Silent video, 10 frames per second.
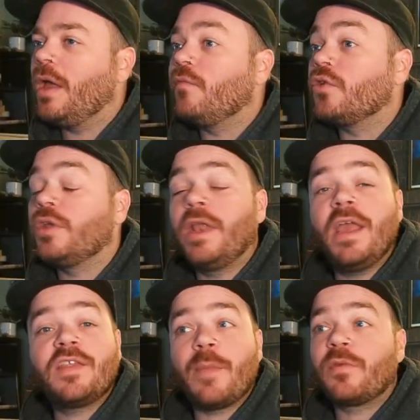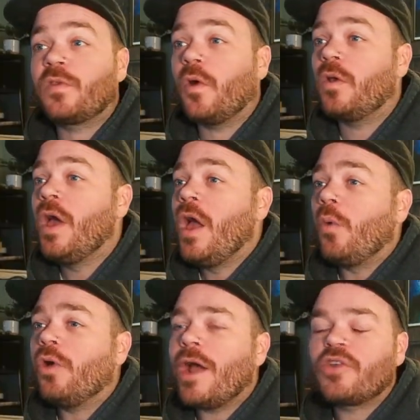and for today's episode,
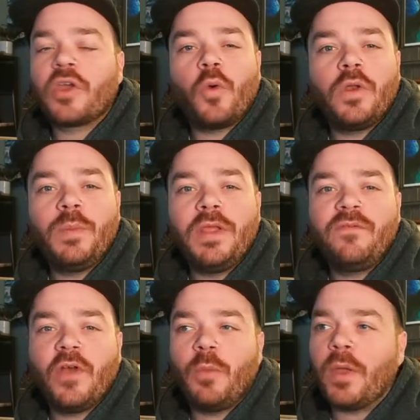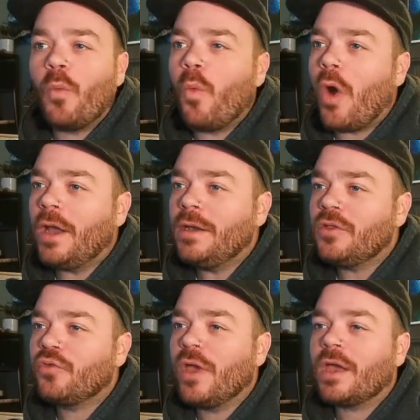we're actually going to be filming one
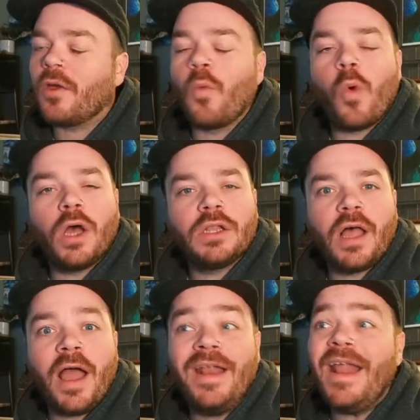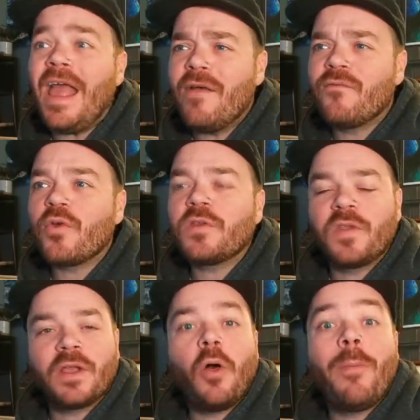trick or one line at every
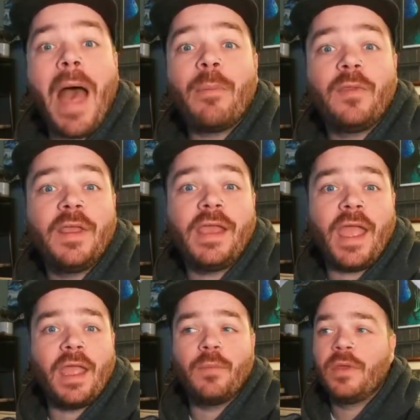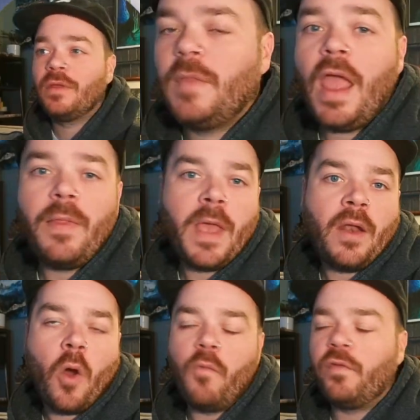single map in the game, and then
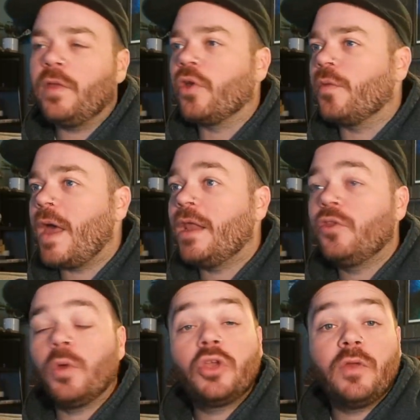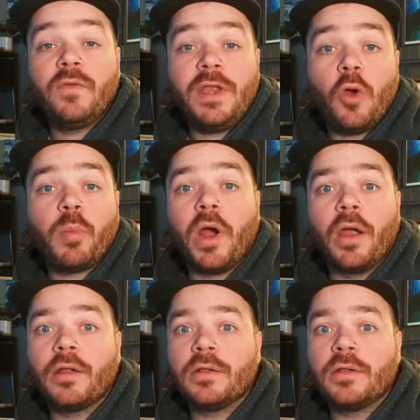hopefully turn that into a good video part.